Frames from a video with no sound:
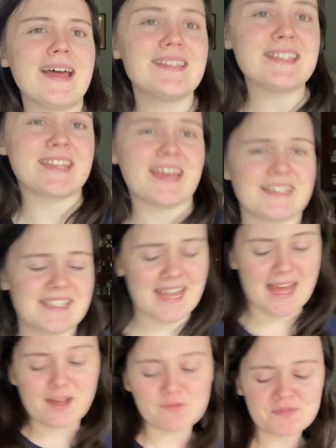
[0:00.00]
Let's get
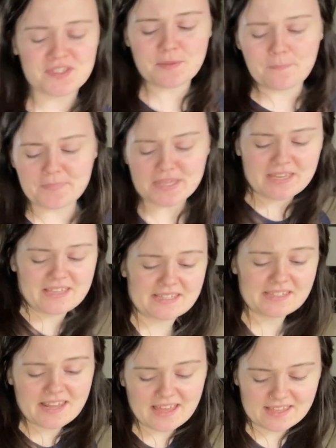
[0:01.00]
down to
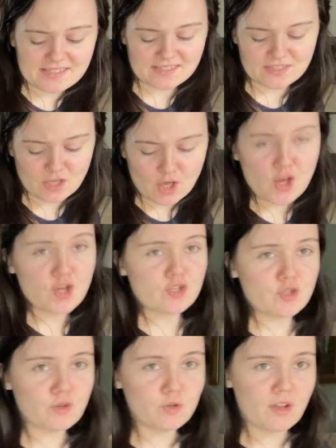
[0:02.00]
business
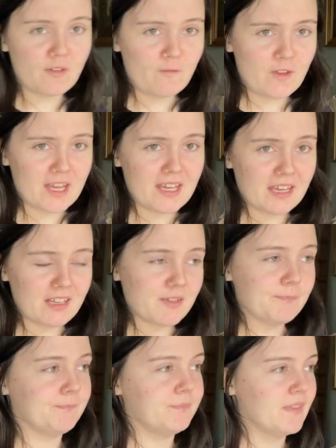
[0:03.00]
to defeat
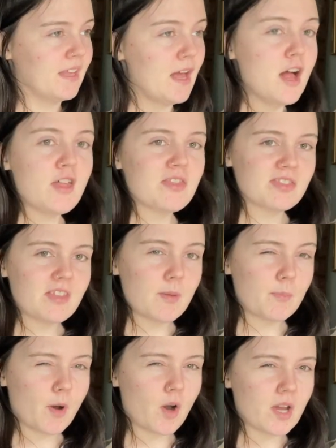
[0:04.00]
their
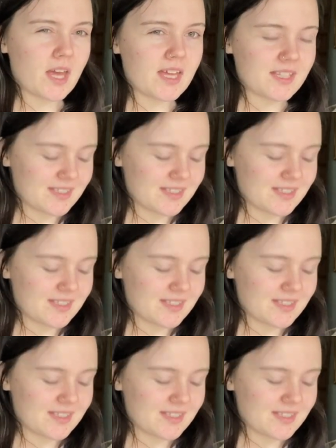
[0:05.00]
pockets.